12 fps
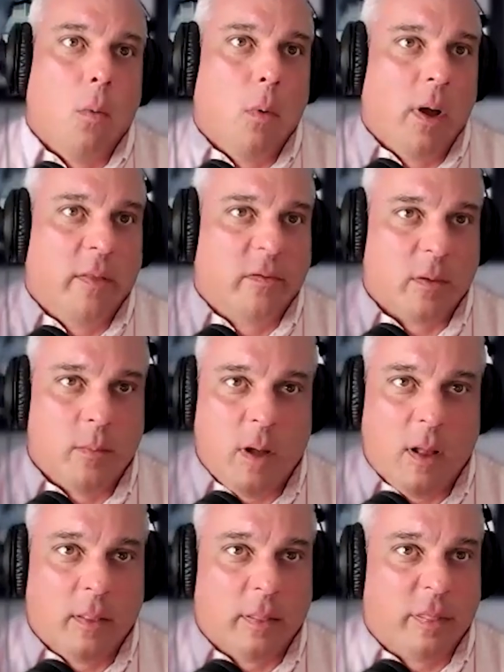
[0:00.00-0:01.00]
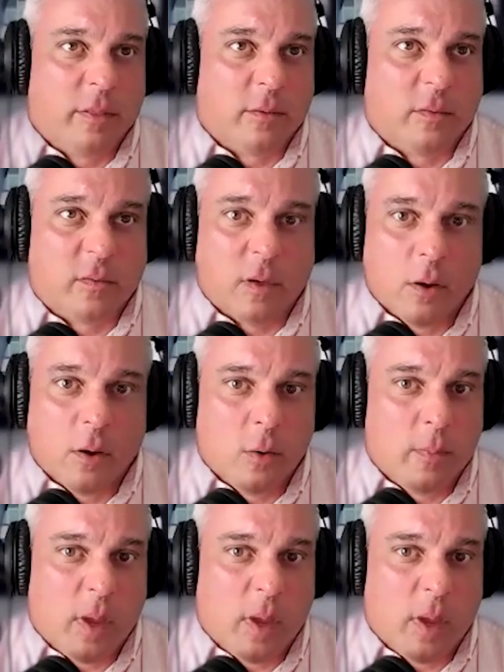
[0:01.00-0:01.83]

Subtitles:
once a month or so.